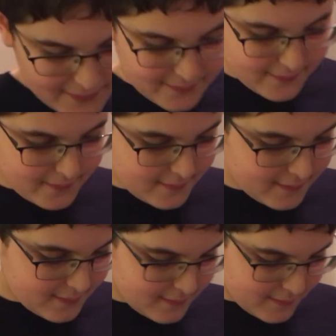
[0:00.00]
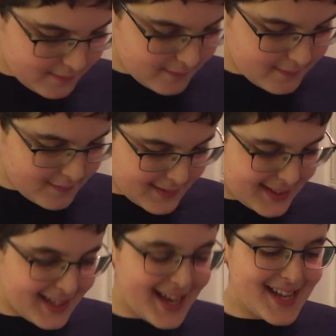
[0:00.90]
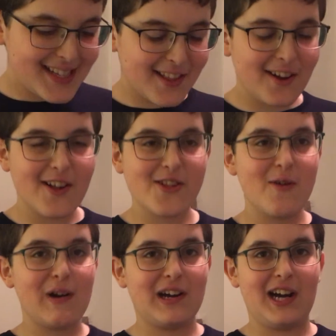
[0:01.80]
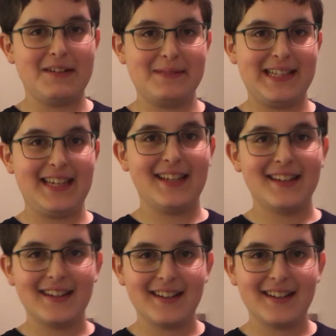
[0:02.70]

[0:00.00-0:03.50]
And it's also a comedy.